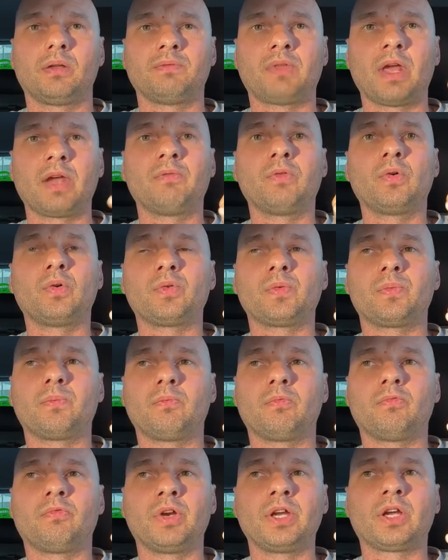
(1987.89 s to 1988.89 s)
they will
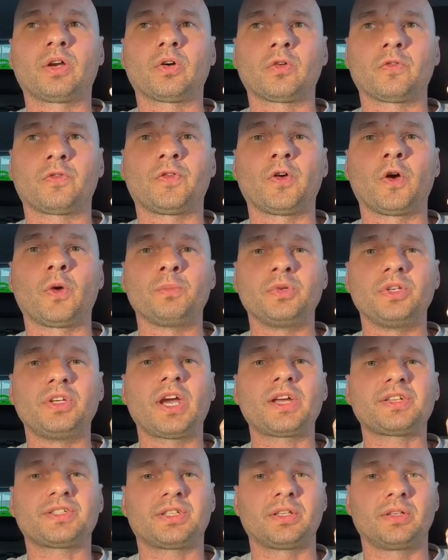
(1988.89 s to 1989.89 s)
reconfirm
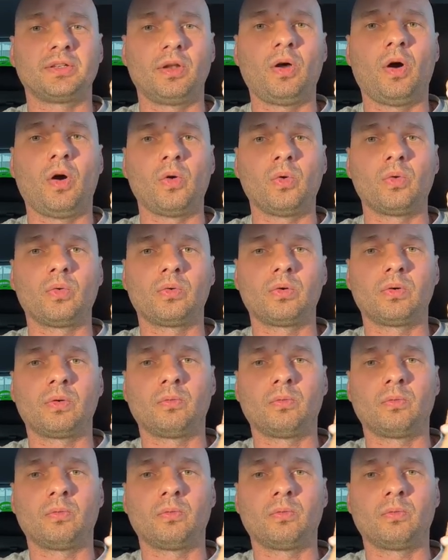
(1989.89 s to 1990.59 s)
yes and no